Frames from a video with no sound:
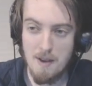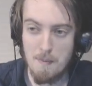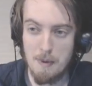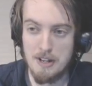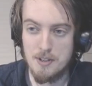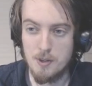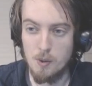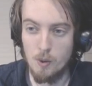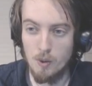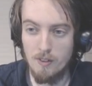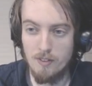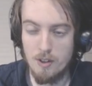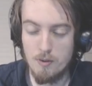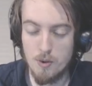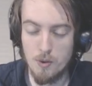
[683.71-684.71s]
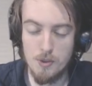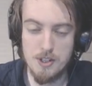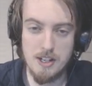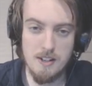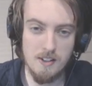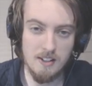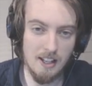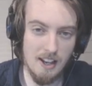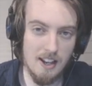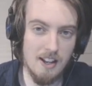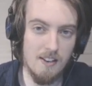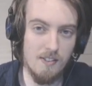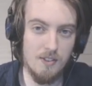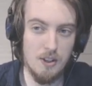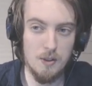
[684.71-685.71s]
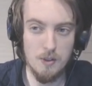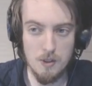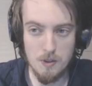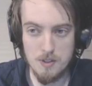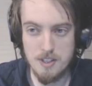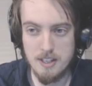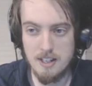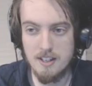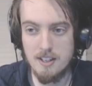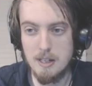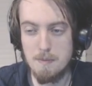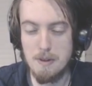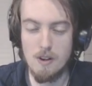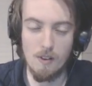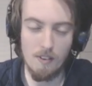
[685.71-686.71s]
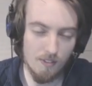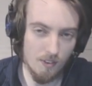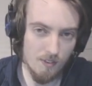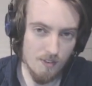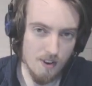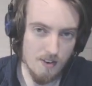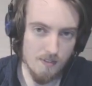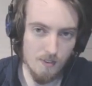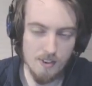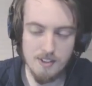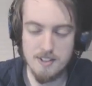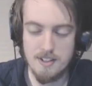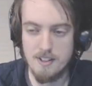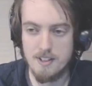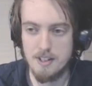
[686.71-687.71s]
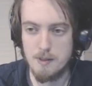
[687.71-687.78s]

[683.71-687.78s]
but it's all of the rules that you get if you use D&D Beyond for free, for instance.